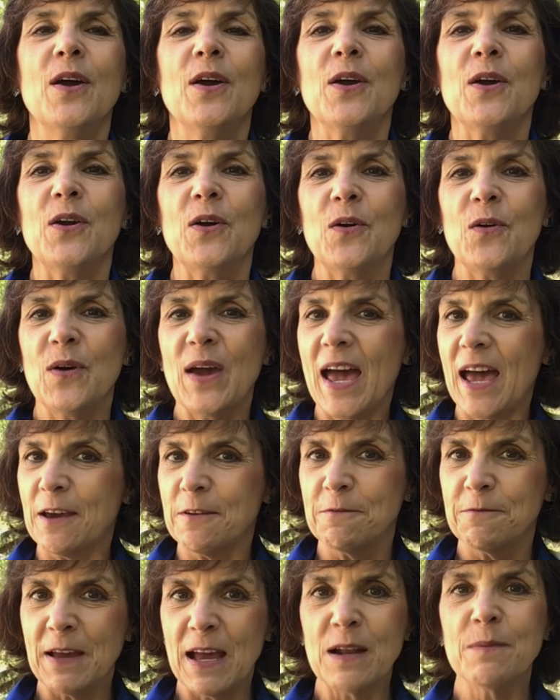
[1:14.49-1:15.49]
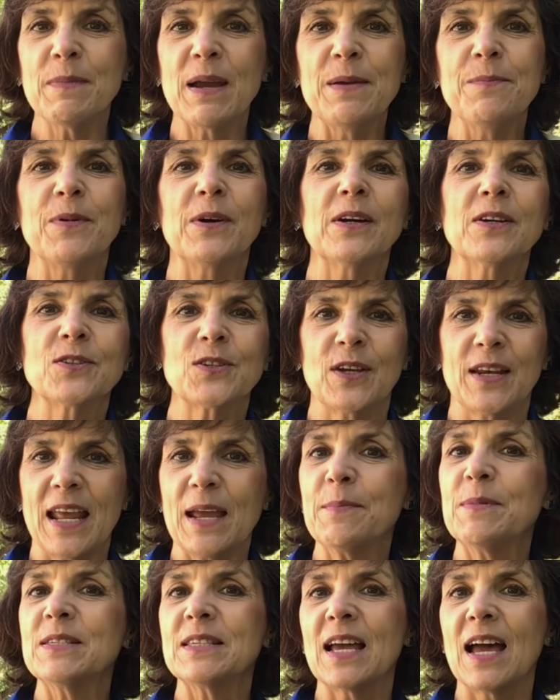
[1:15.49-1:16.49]
who have found my books on
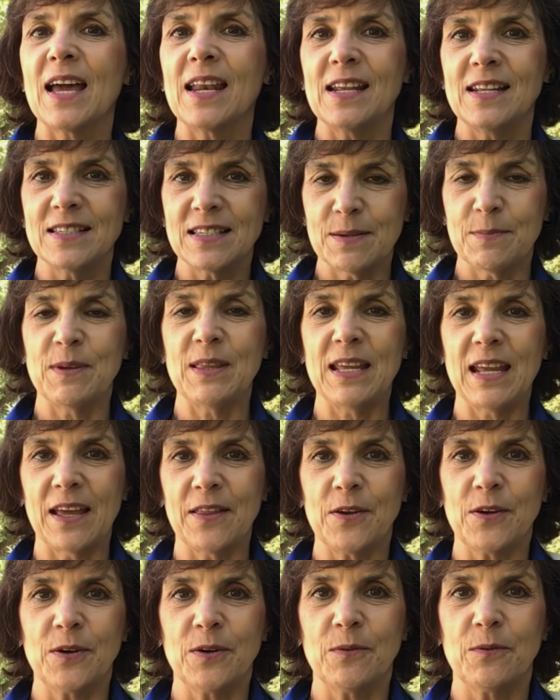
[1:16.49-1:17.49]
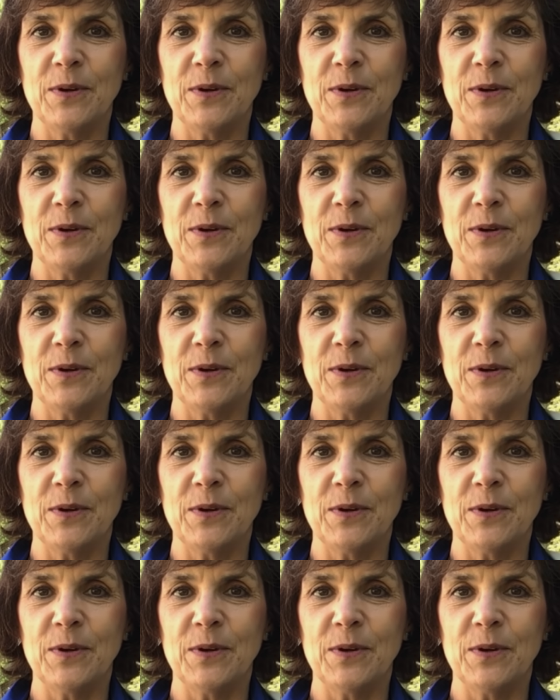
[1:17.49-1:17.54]
Amazon and some of the other